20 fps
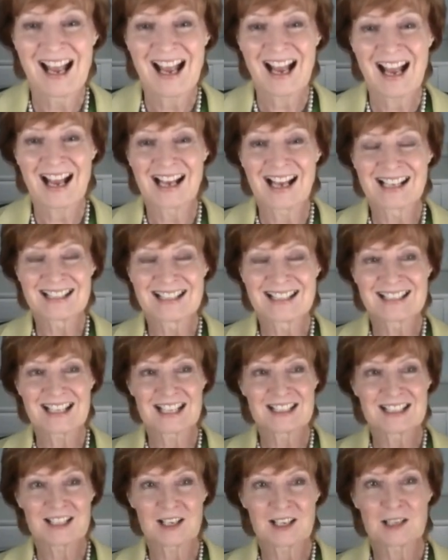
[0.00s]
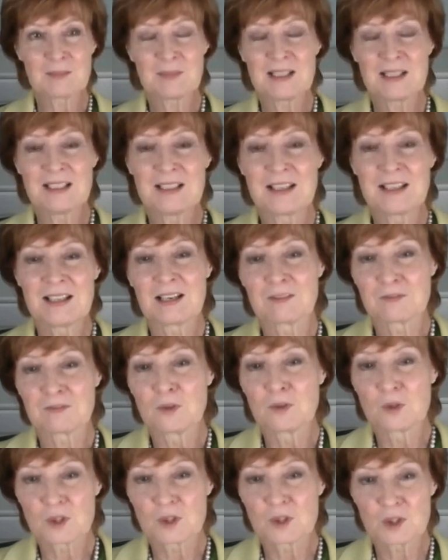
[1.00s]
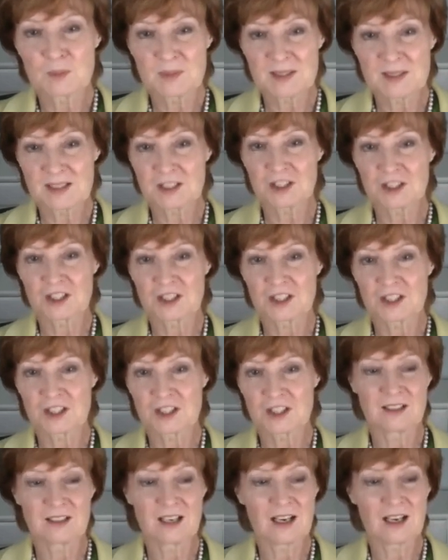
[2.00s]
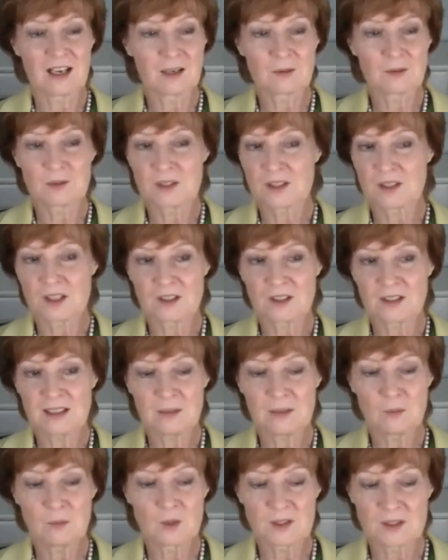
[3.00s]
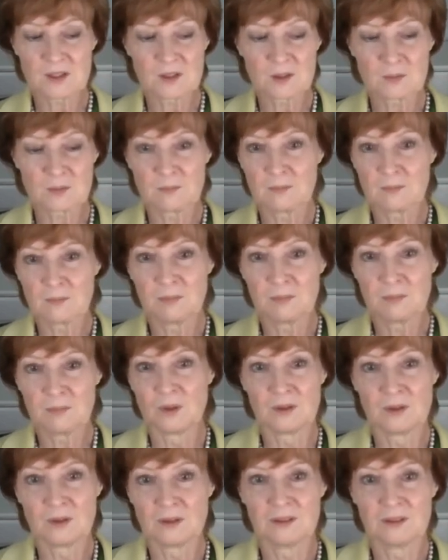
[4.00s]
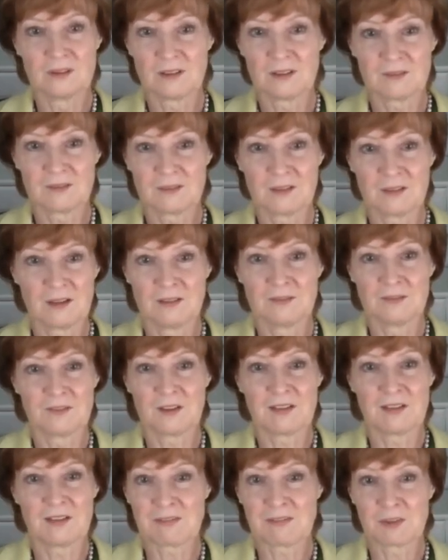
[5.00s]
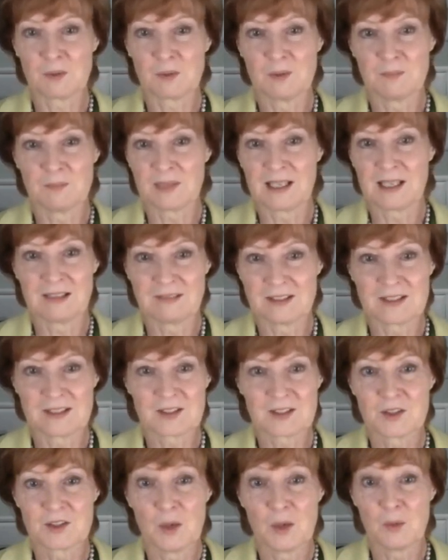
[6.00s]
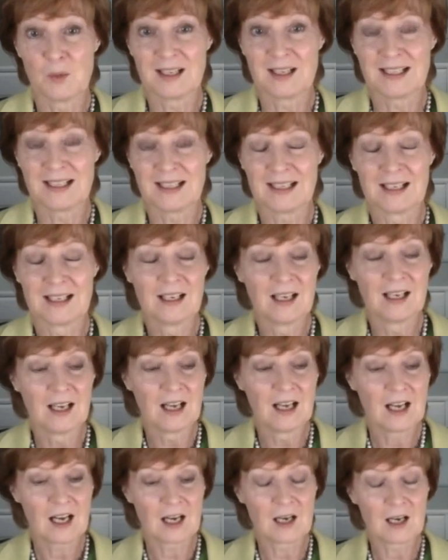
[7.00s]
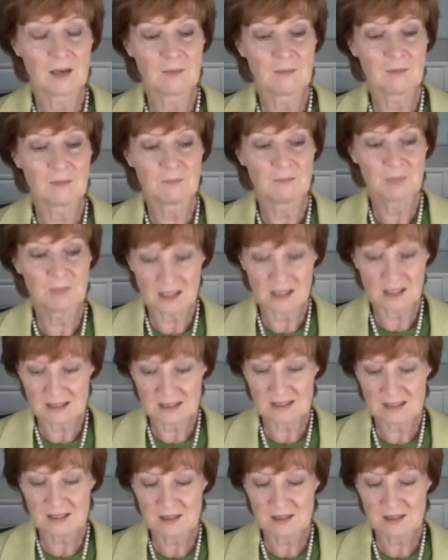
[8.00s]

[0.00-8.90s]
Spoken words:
And I've been in that fortunate position. I certainly wasn't born of affluent parents, no way. But